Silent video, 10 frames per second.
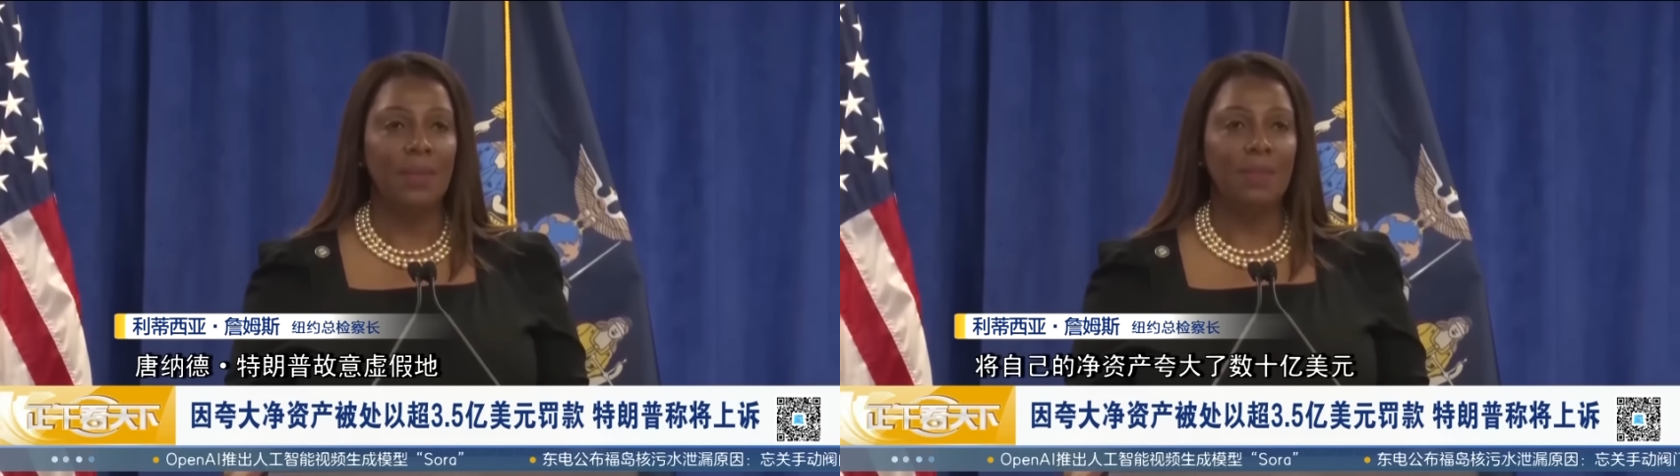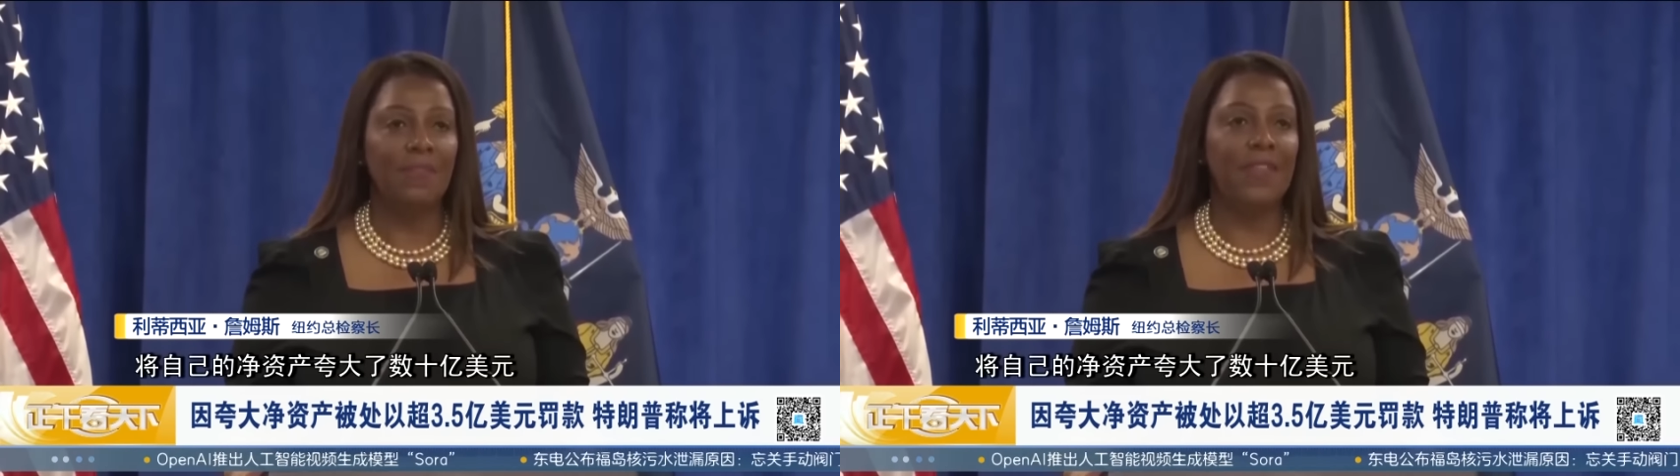
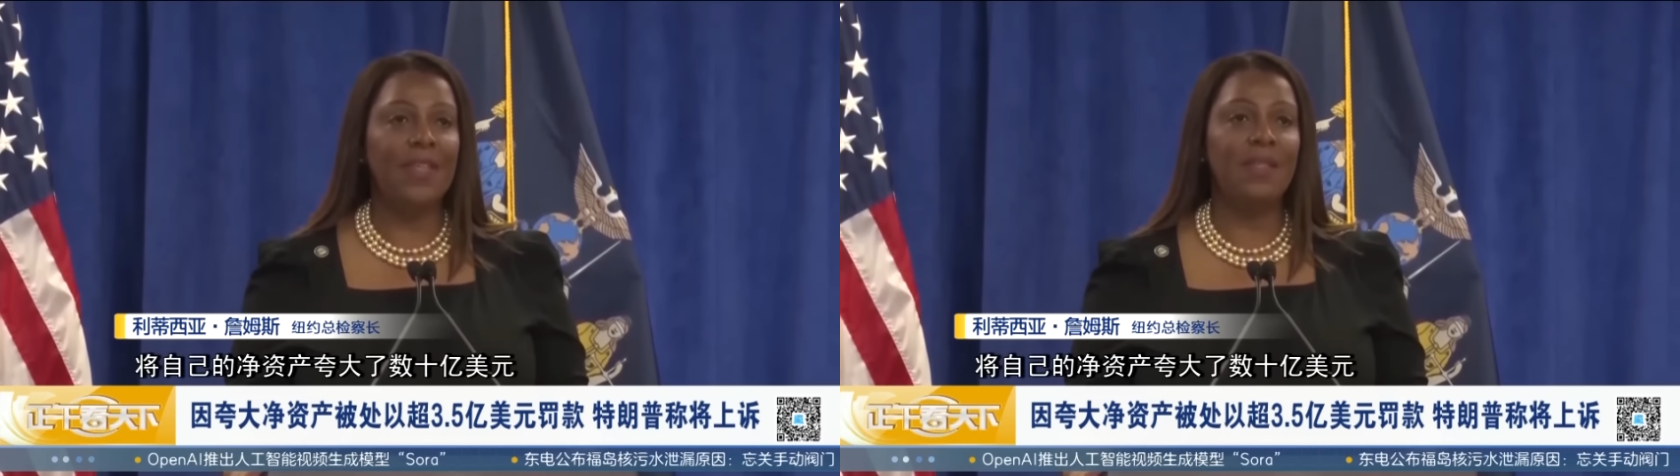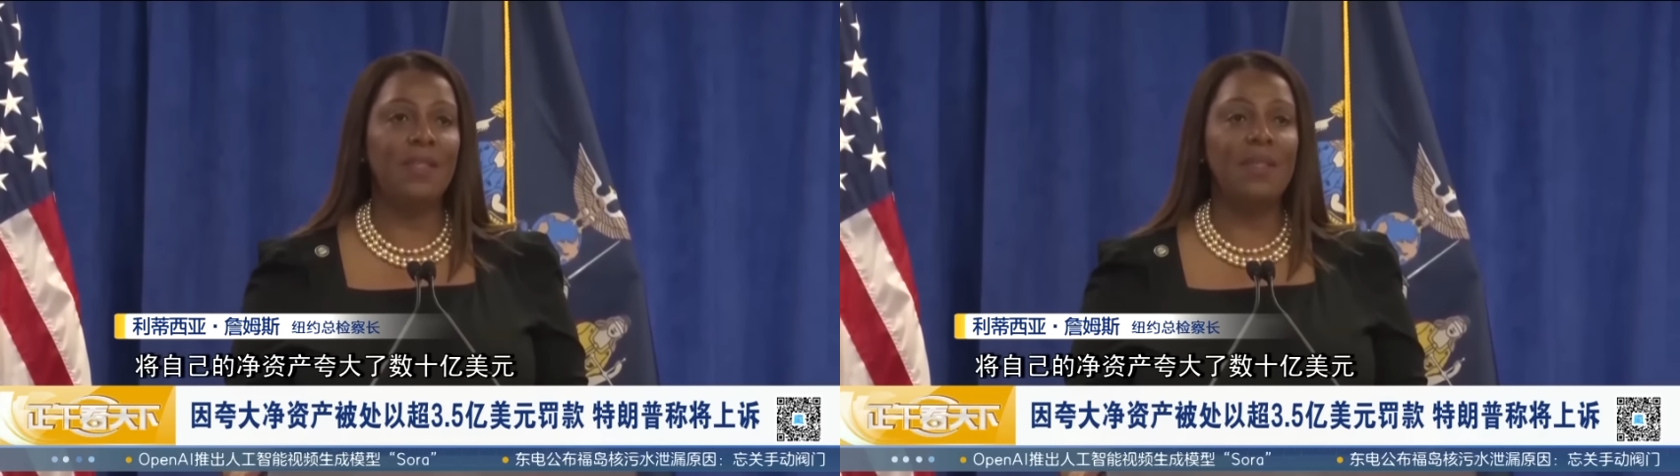
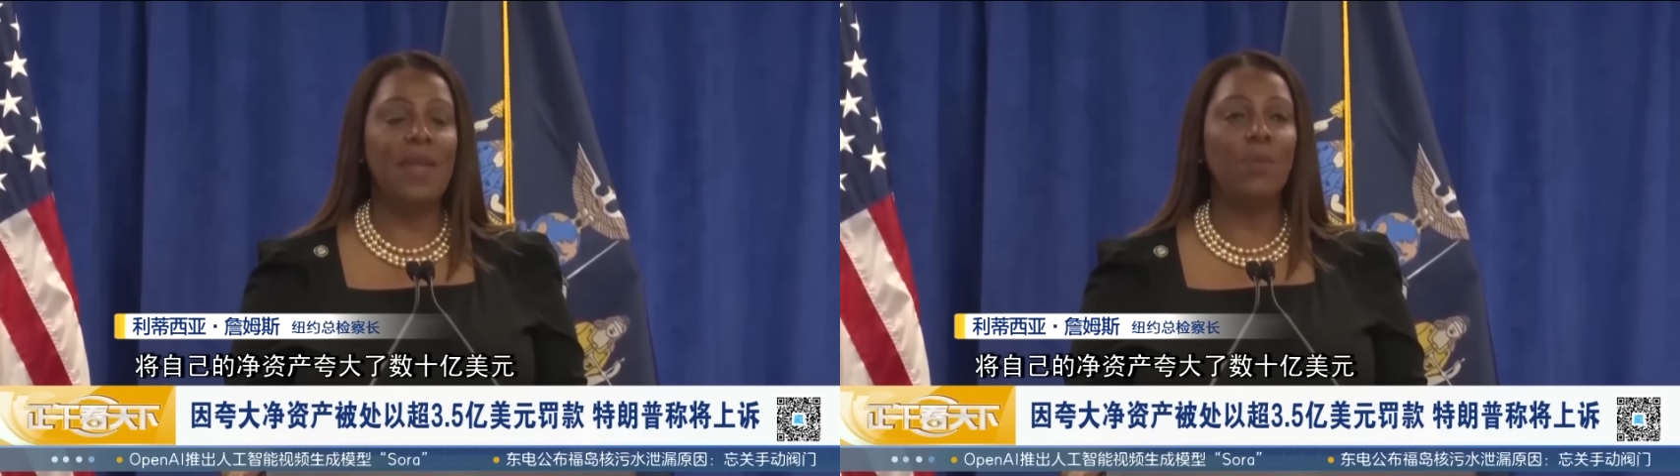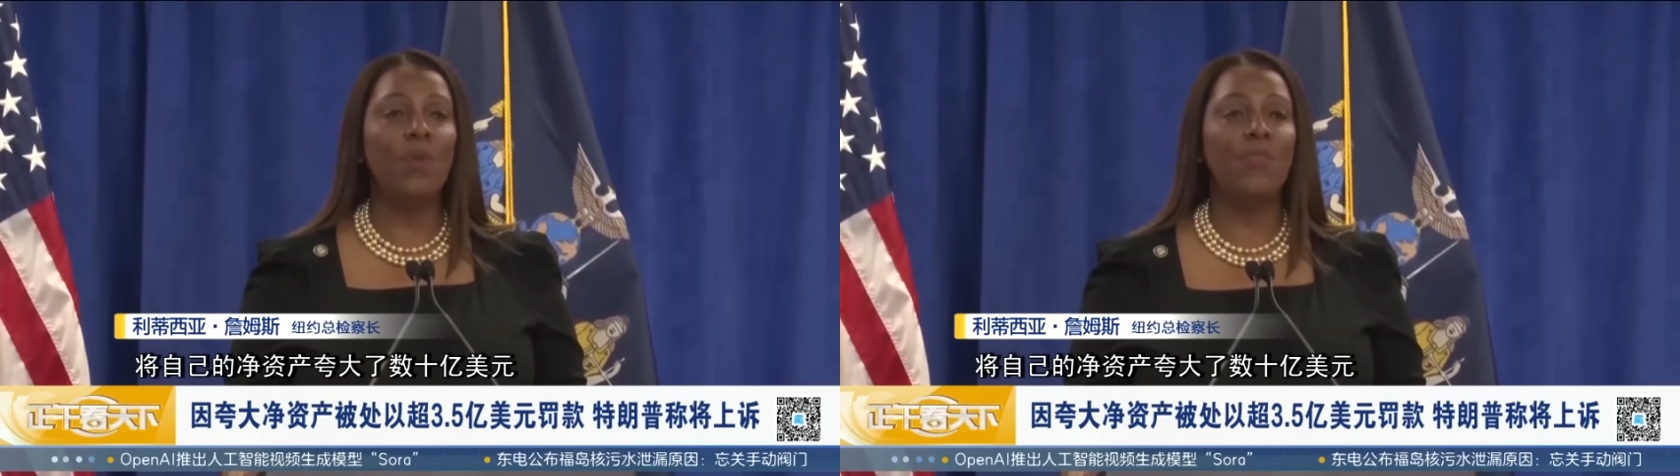inflated his
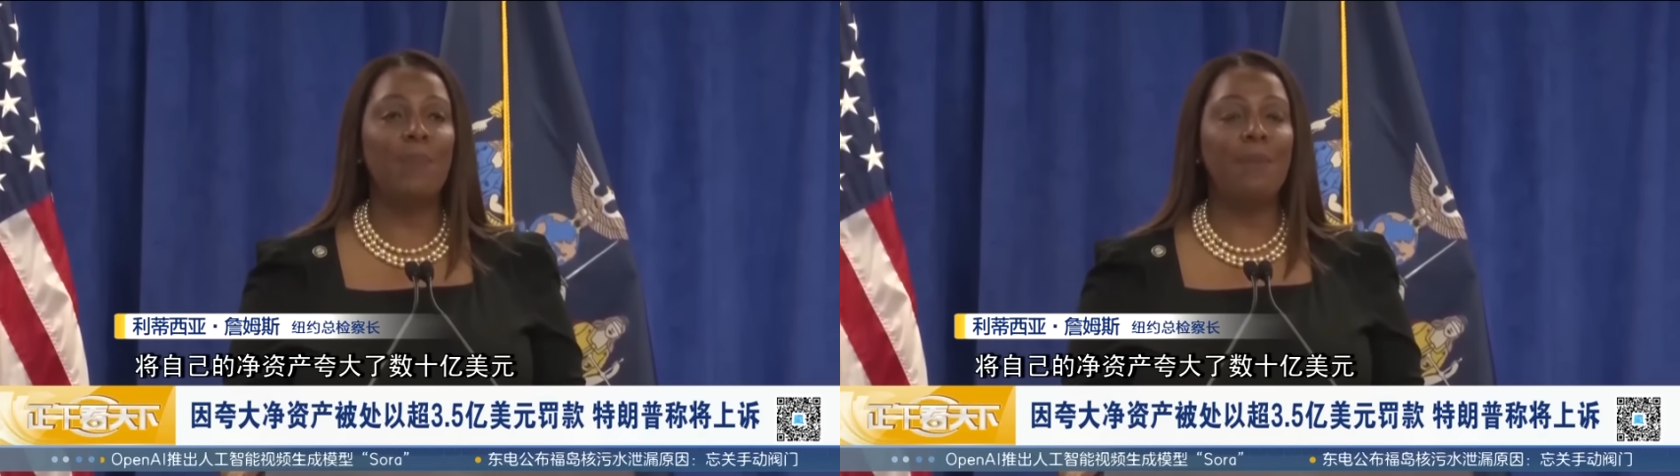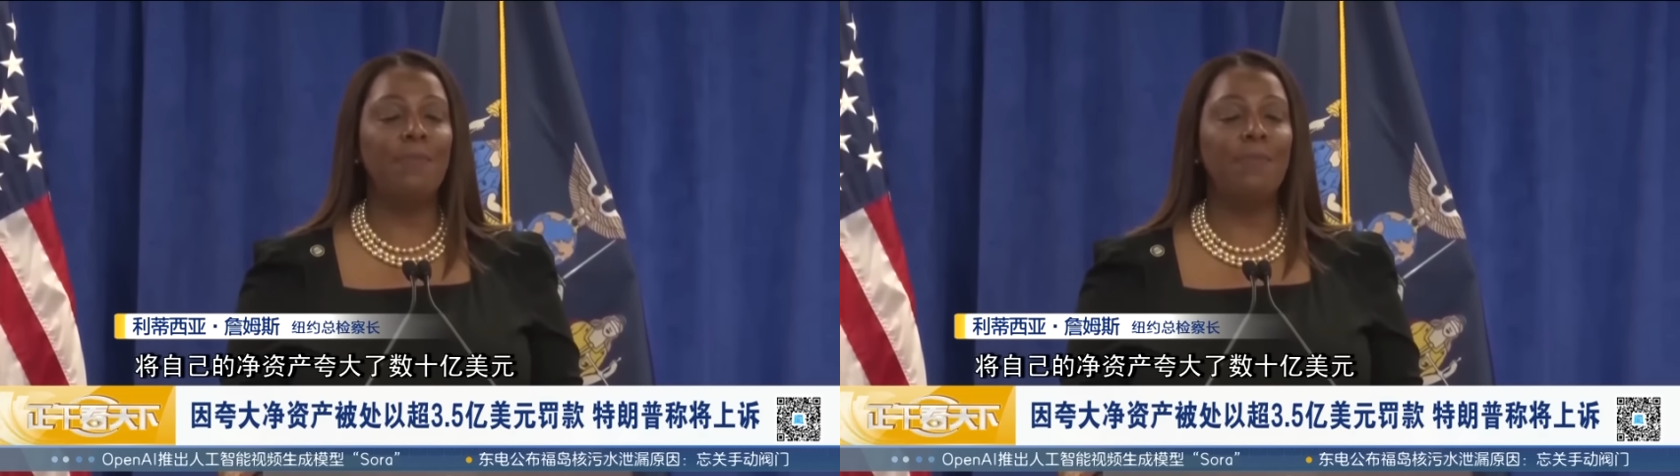net worth by